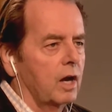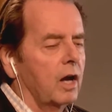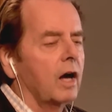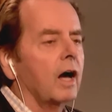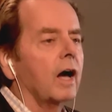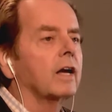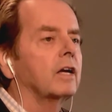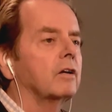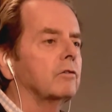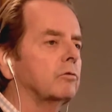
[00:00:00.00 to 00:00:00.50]
I
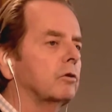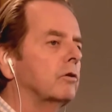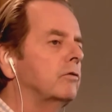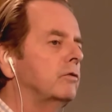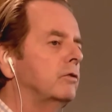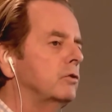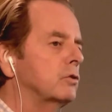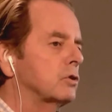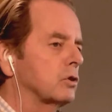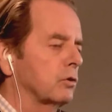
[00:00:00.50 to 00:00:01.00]
give her a
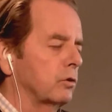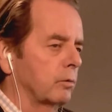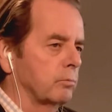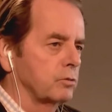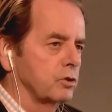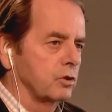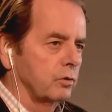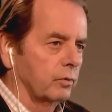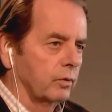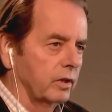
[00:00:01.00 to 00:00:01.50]
few scripts
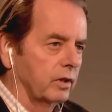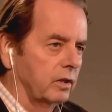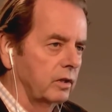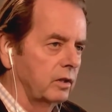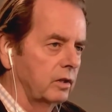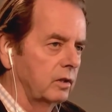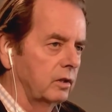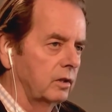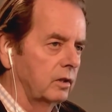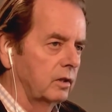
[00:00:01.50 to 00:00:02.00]
to read.
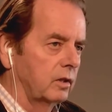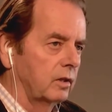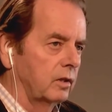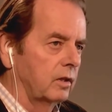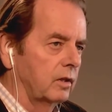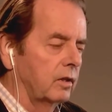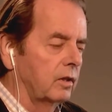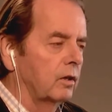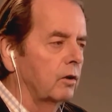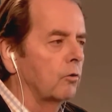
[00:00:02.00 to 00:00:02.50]

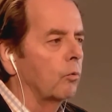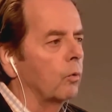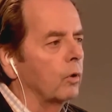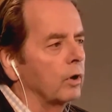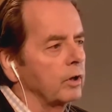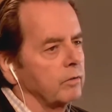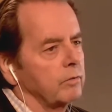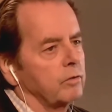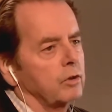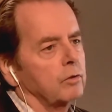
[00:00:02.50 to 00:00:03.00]
One
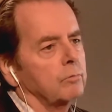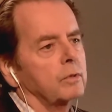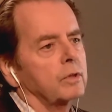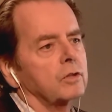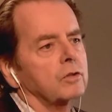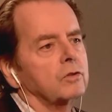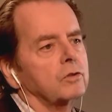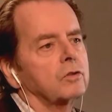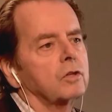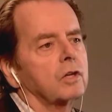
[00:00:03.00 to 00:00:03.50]
of them
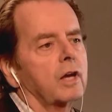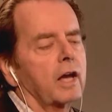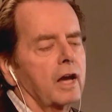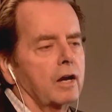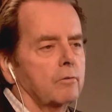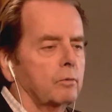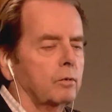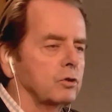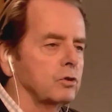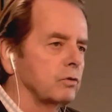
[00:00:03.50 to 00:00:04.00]
is
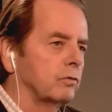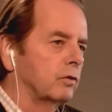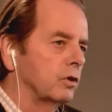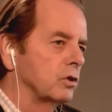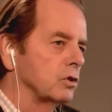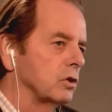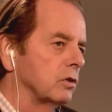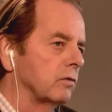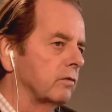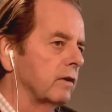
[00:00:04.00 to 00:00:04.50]
Cameron's
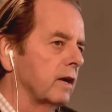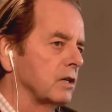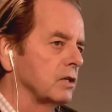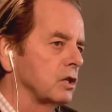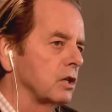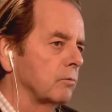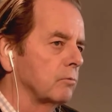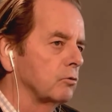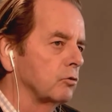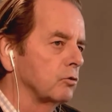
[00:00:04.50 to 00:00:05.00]
version of Fast
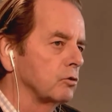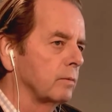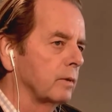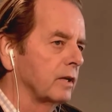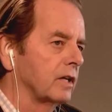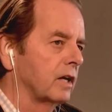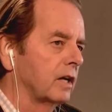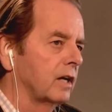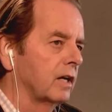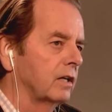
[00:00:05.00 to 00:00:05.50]
Times at Ridgemont
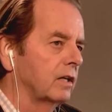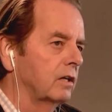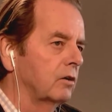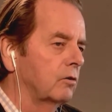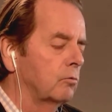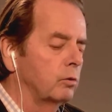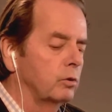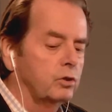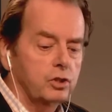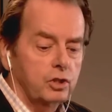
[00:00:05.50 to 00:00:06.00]
High,
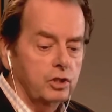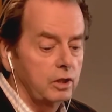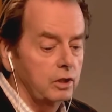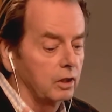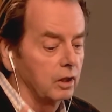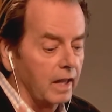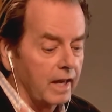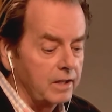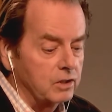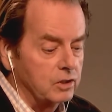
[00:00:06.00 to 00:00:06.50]
which she
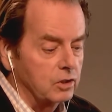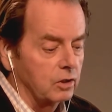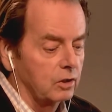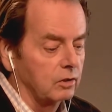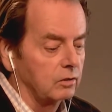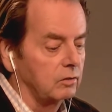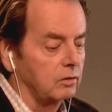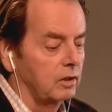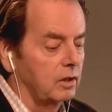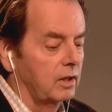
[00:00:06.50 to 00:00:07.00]
lights on,
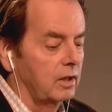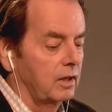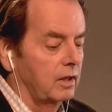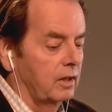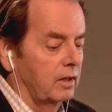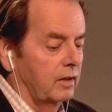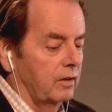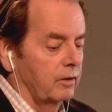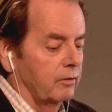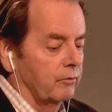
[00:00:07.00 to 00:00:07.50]

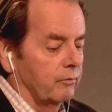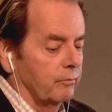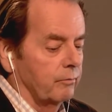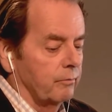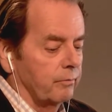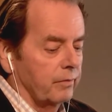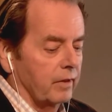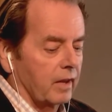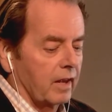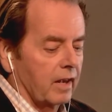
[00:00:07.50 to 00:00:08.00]

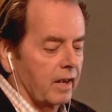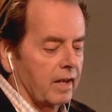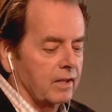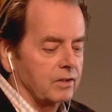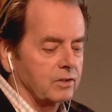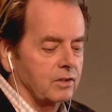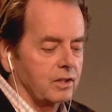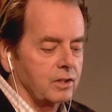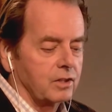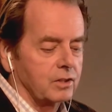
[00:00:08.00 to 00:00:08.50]
as
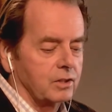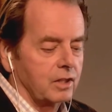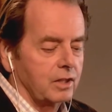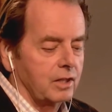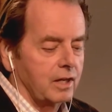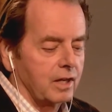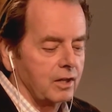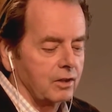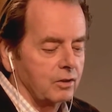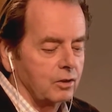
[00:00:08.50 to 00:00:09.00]
they say
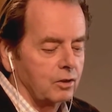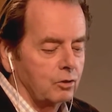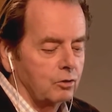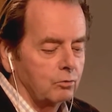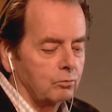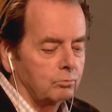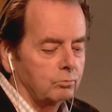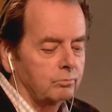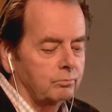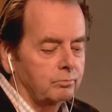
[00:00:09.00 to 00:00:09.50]
down
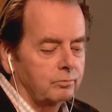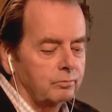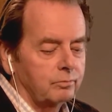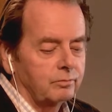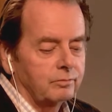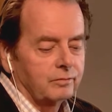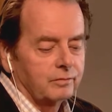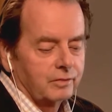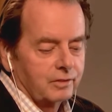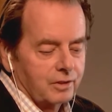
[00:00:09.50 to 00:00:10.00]
home.
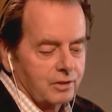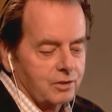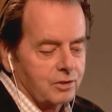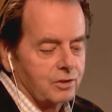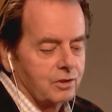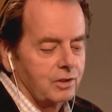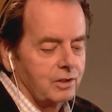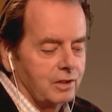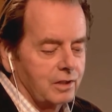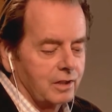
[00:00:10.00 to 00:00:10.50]

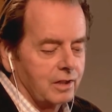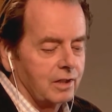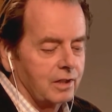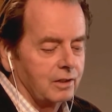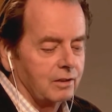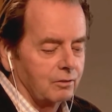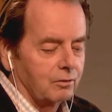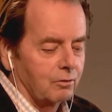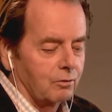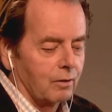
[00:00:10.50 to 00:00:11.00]
She
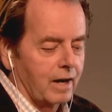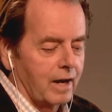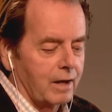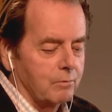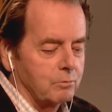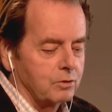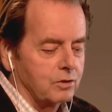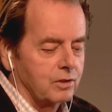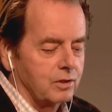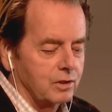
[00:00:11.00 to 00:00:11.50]

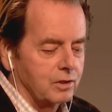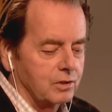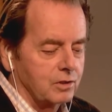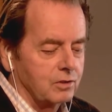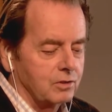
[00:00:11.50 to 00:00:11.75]
grabs this.